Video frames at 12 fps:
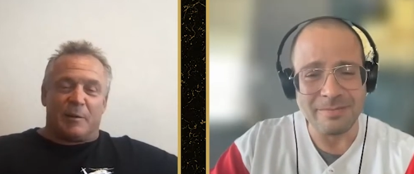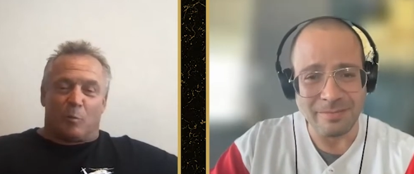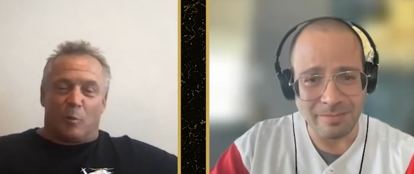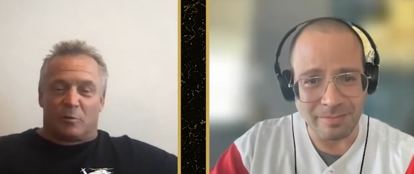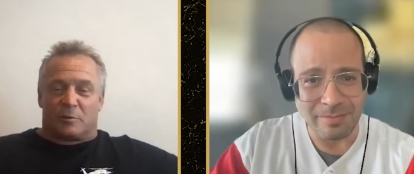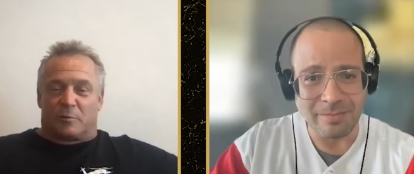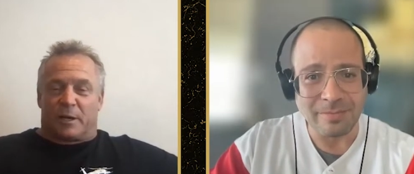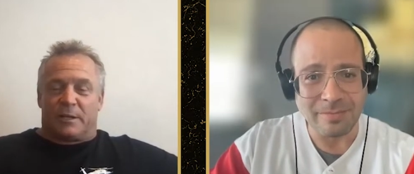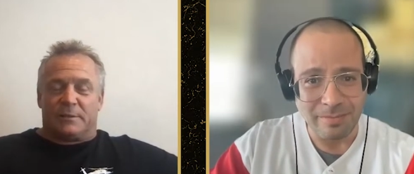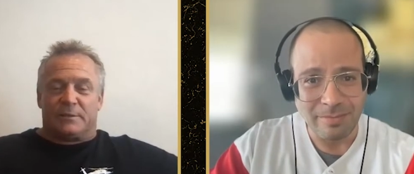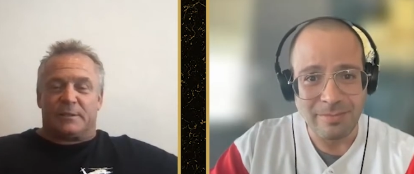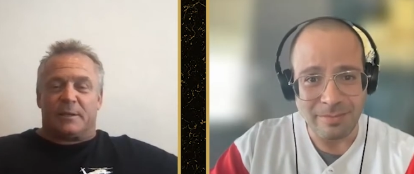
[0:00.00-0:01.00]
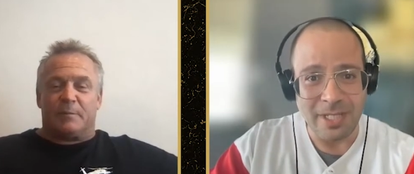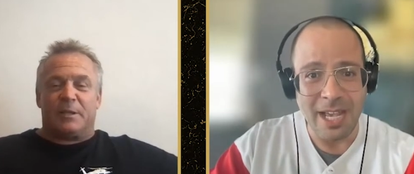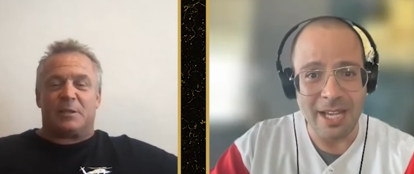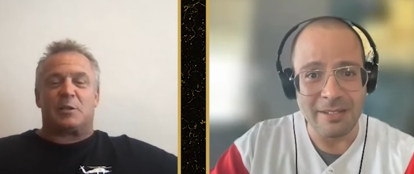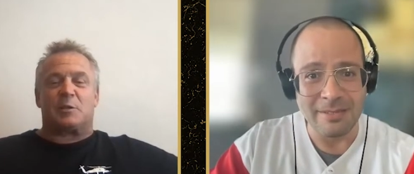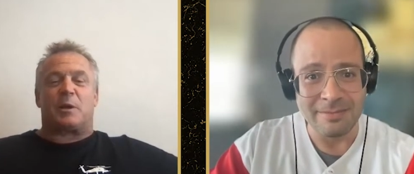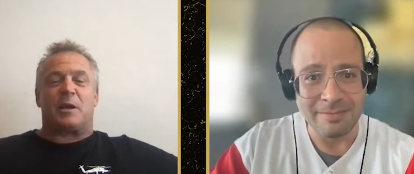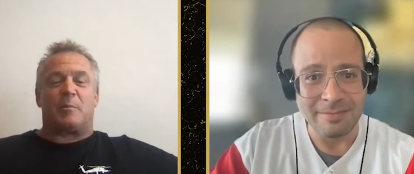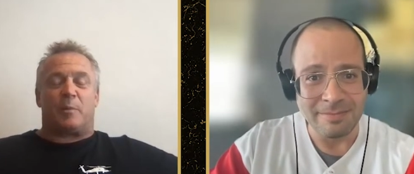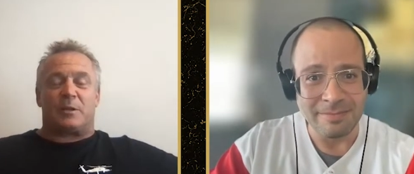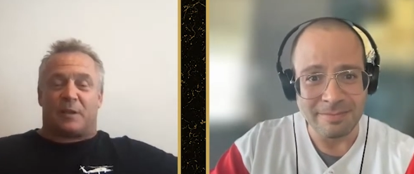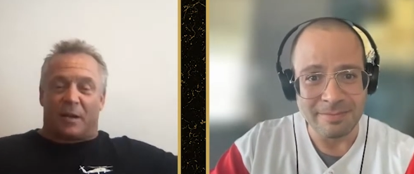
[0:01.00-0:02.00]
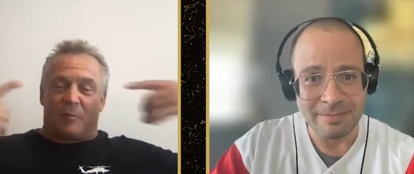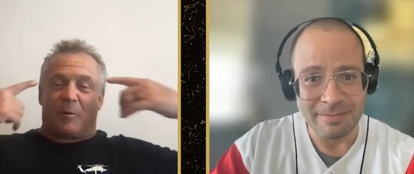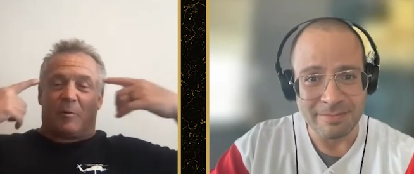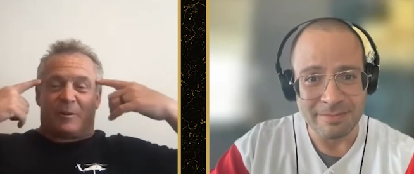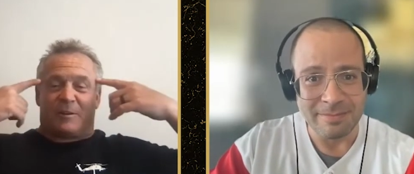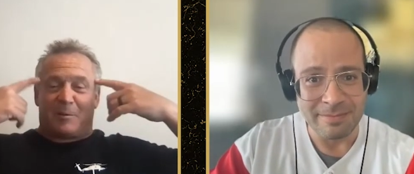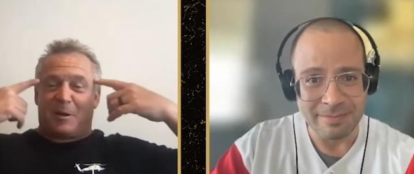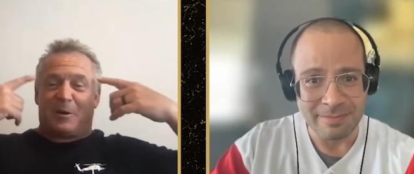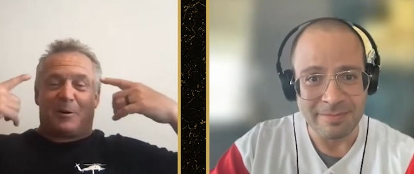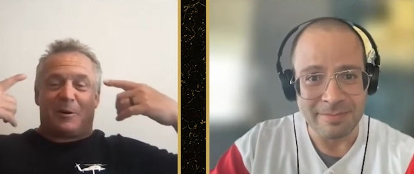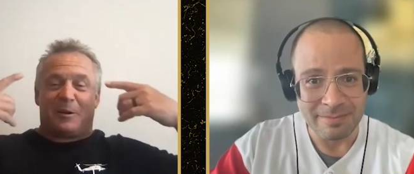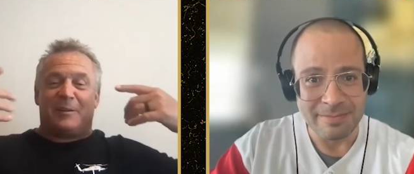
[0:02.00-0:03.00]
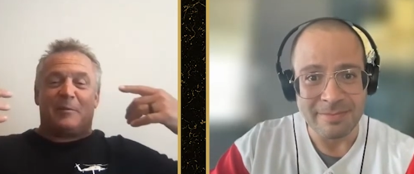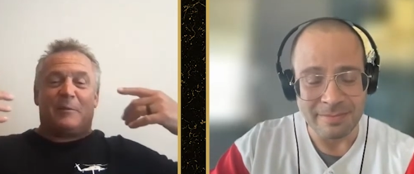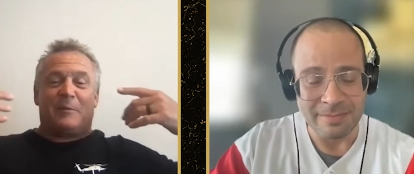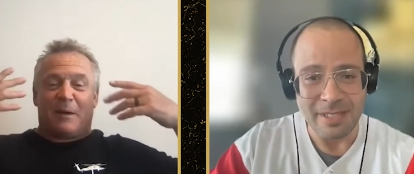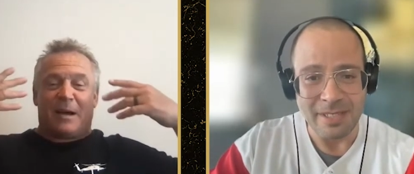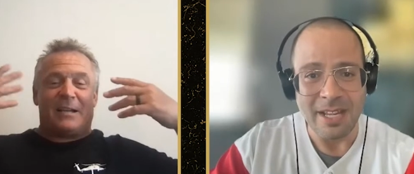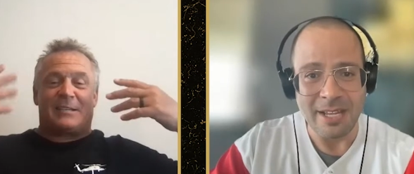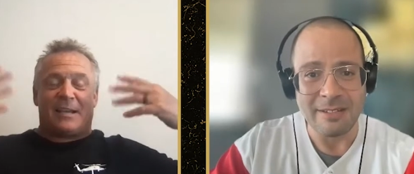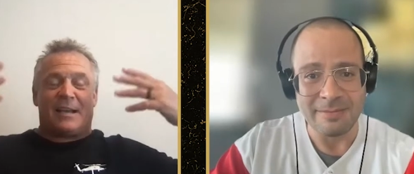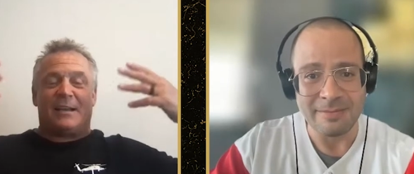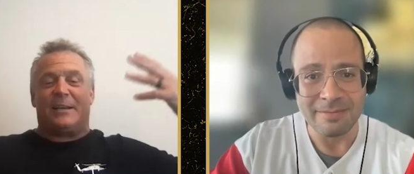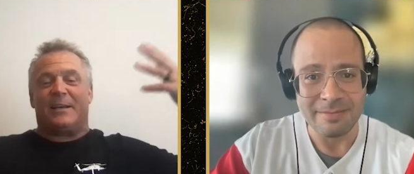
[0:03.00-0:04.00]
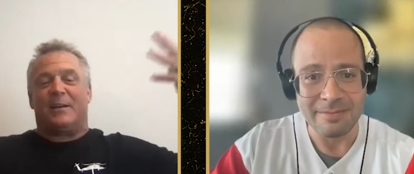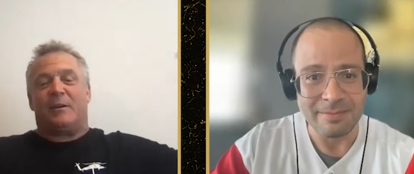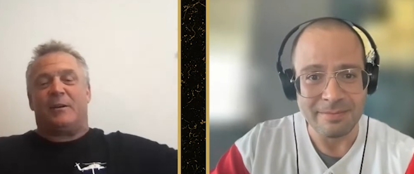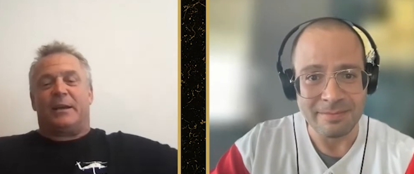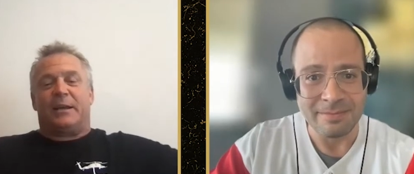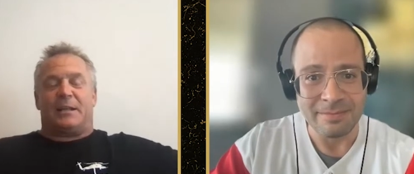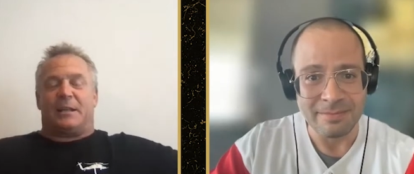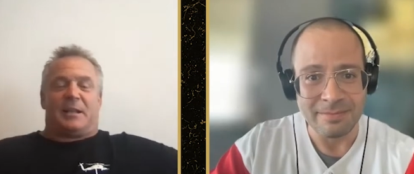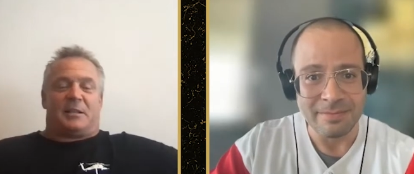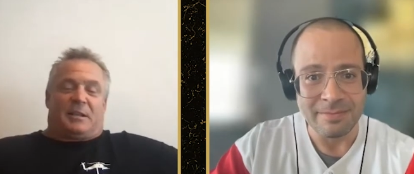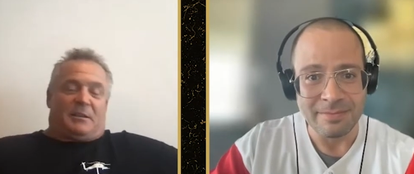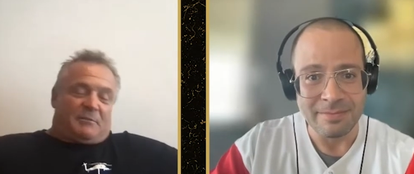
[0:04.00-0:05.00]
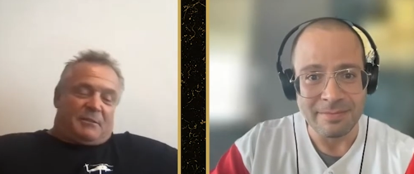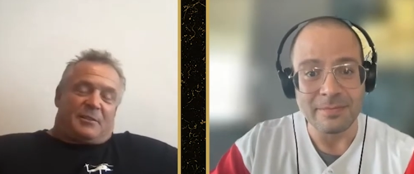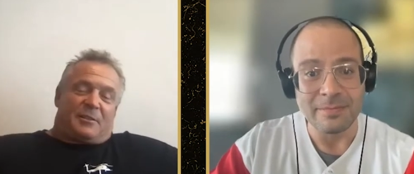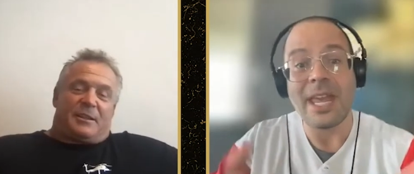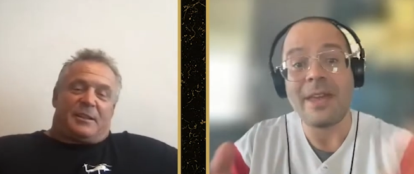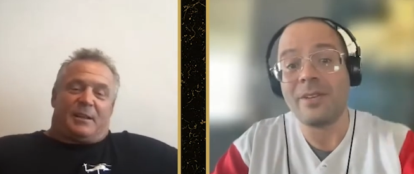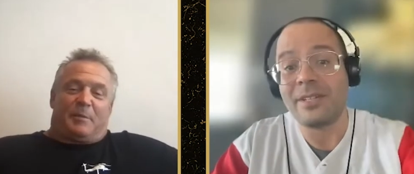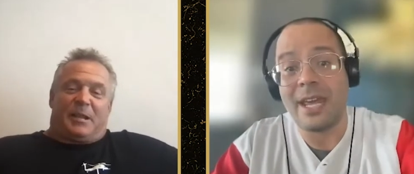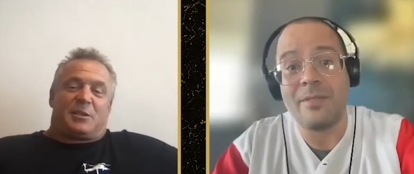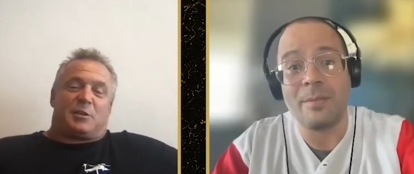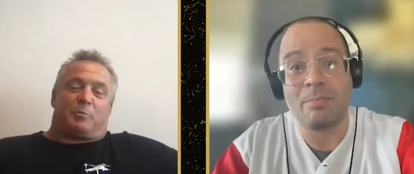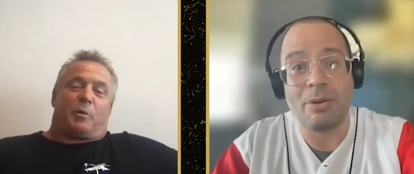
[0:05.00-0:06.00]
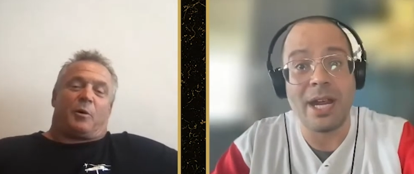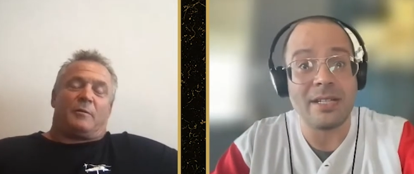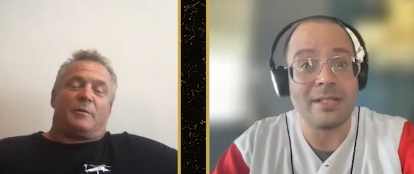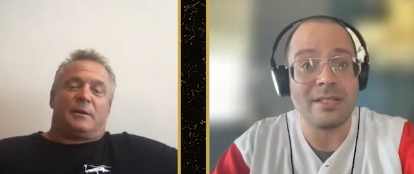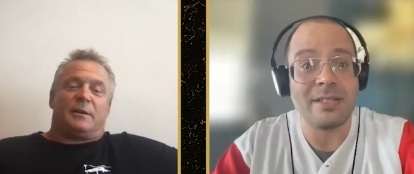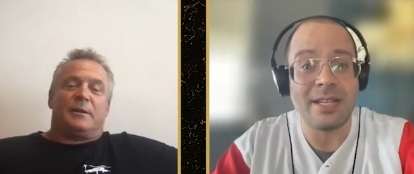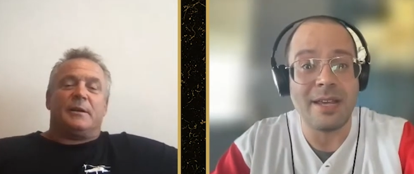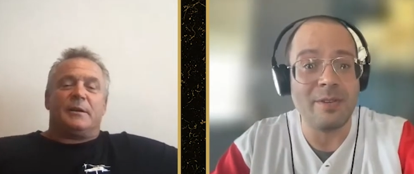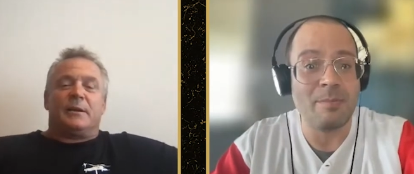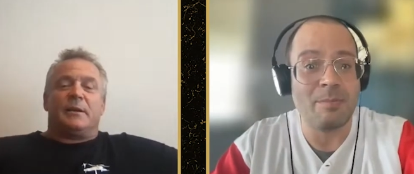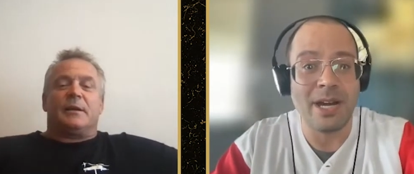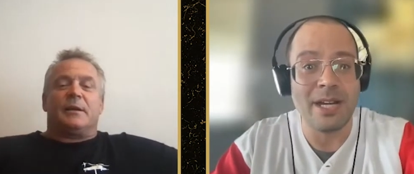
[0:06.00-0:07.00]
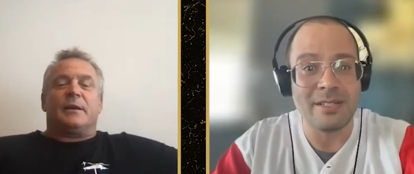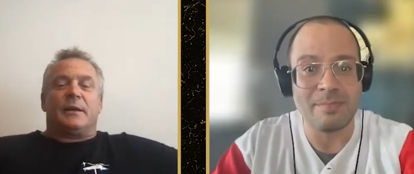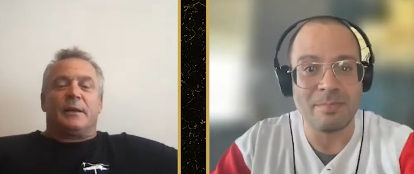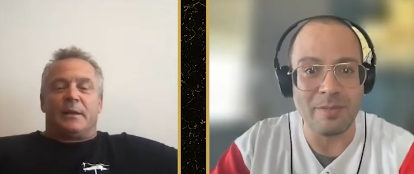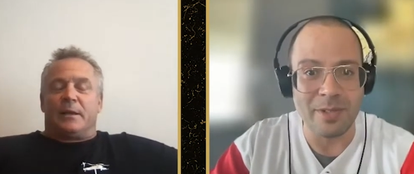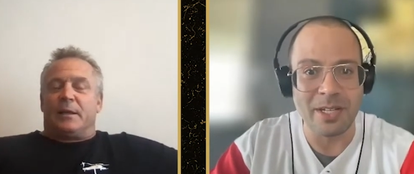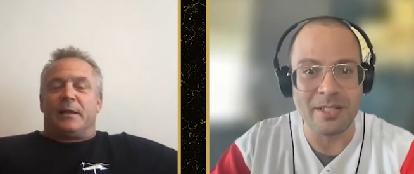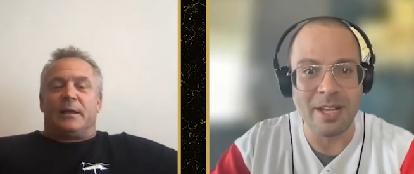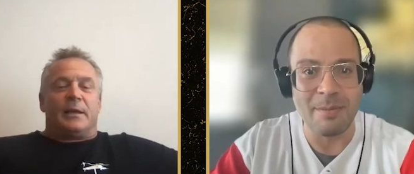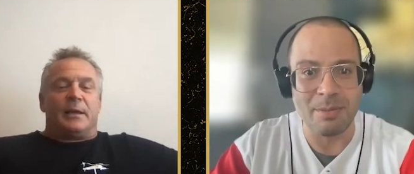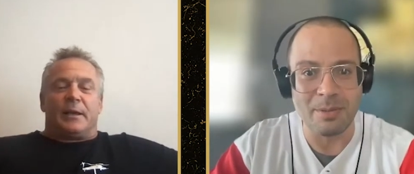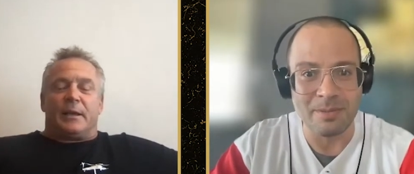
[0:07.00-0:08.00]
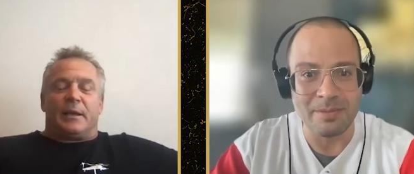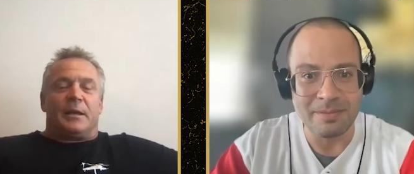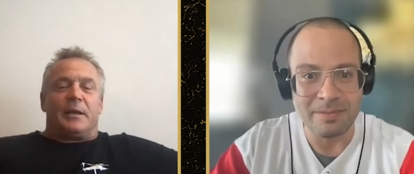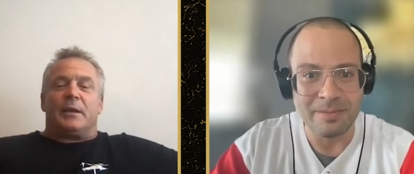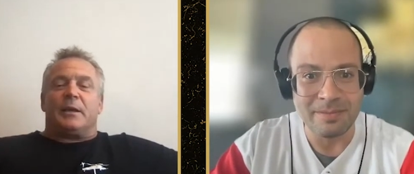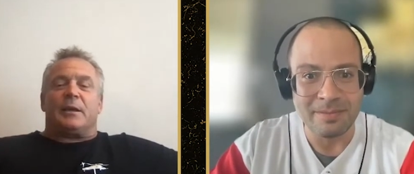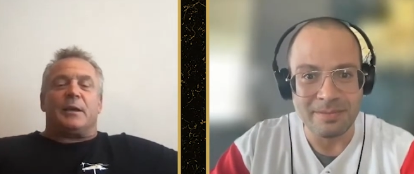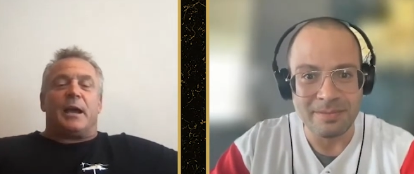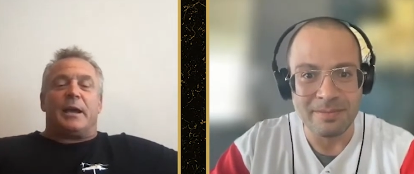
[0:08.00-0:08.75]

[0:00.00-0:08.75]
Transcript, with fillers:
Speaker 1: him wilt, right? I mean, yeah. it's, just, it's kind of what we were talking about earlier, the, the mindset. Yeah. That, that, that, David I mean, David
Speaker 2: Price, David Price, perfect example.
Speaker 1: Yeah,